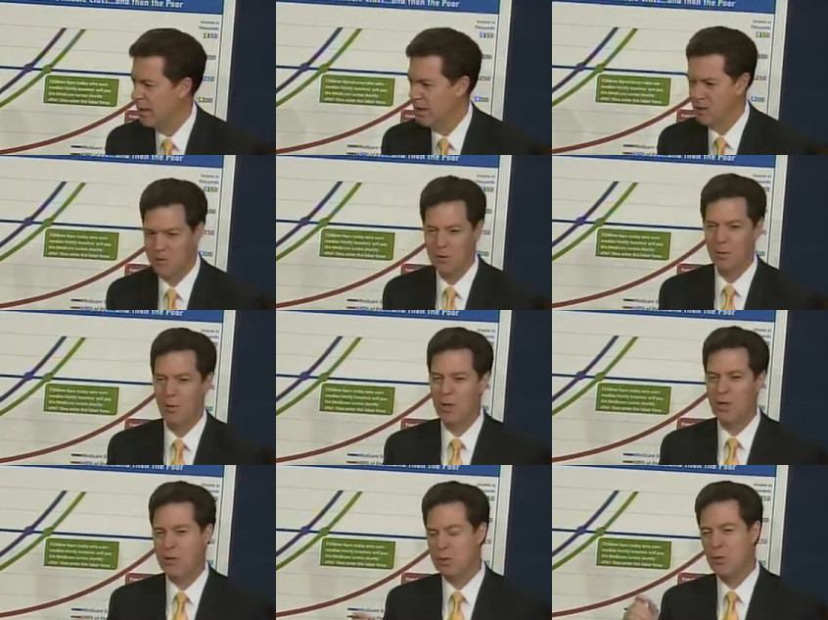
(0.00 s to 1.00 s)
Because
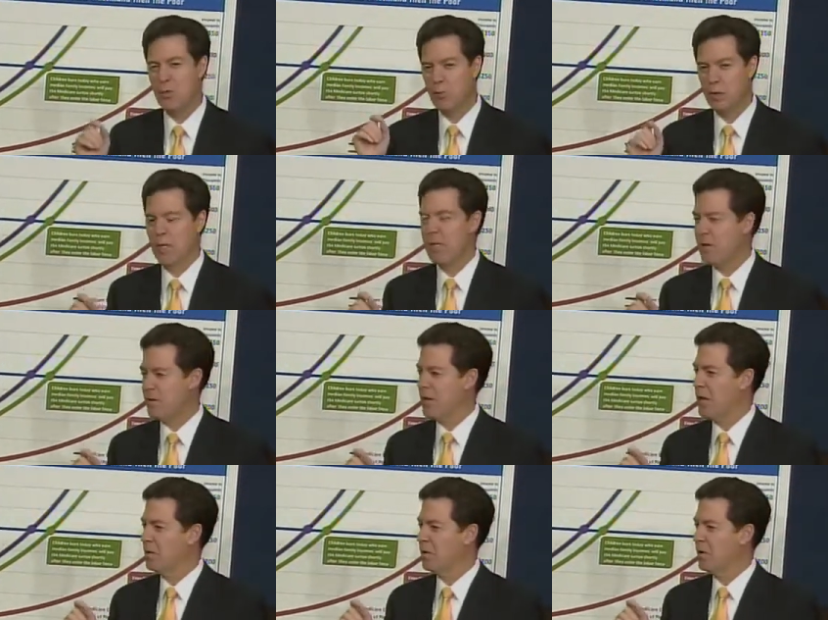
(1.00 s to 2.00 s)
do you really
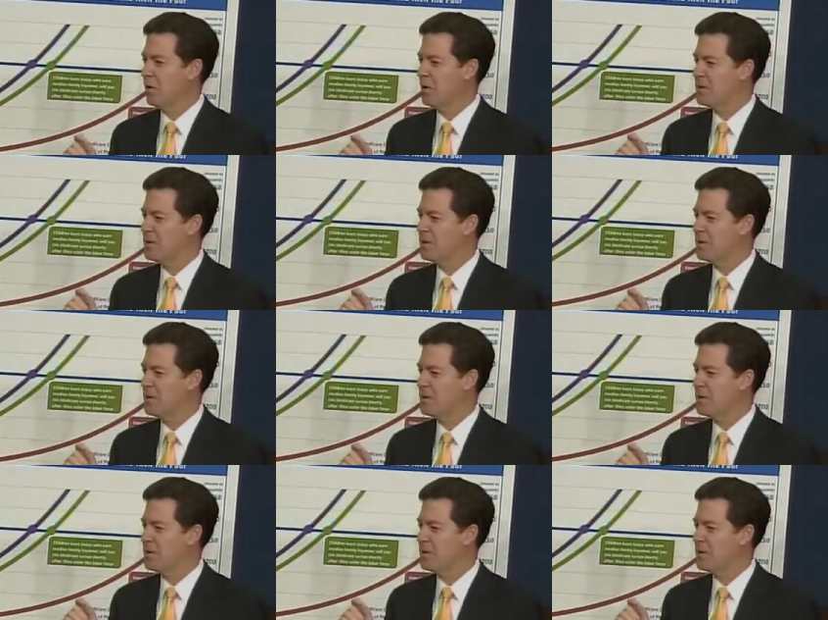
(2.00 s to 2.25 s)
think we're going to